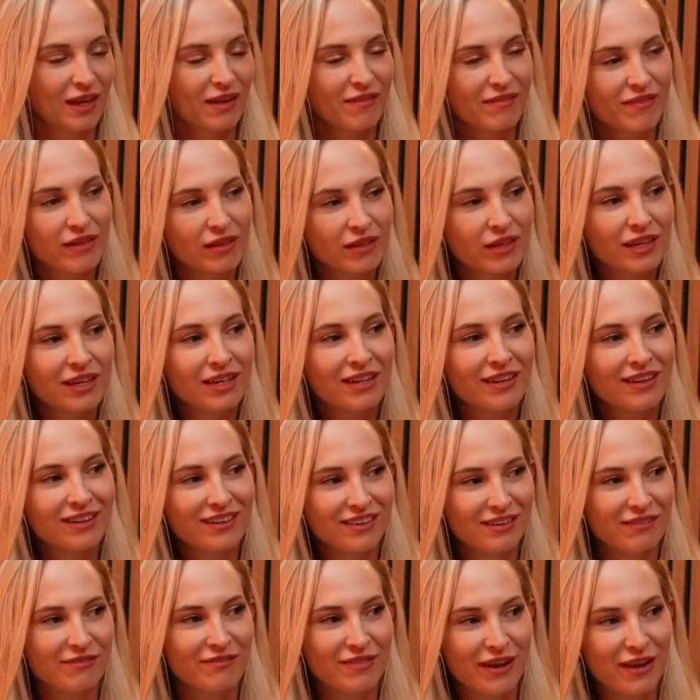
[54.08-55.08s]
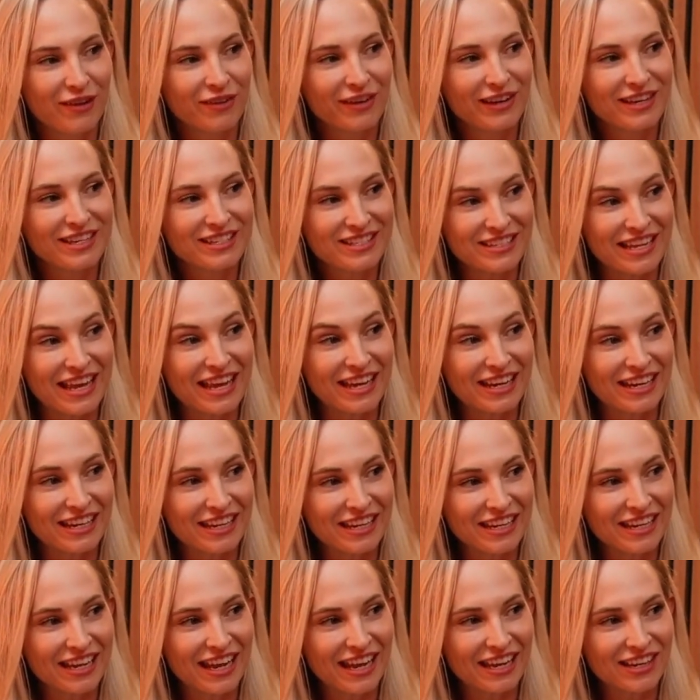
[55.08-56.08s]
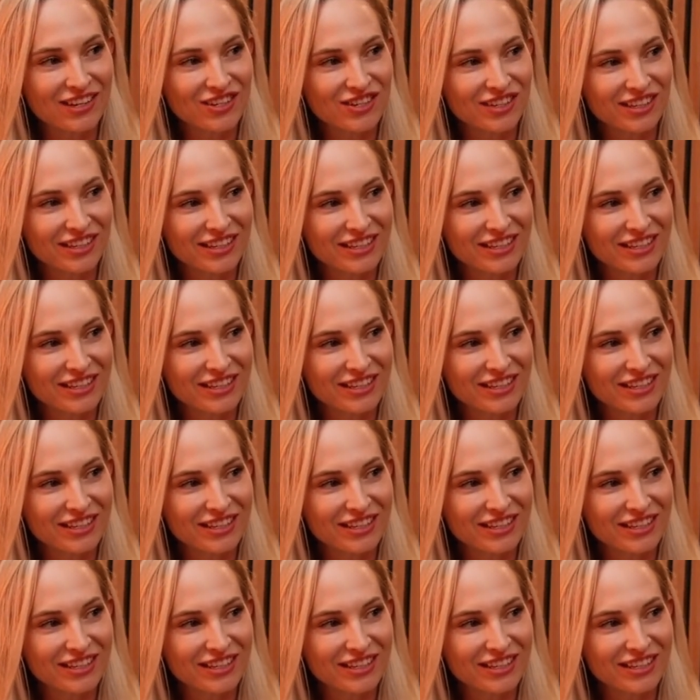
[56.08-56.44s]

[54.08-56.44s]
Feeling very zen, actually,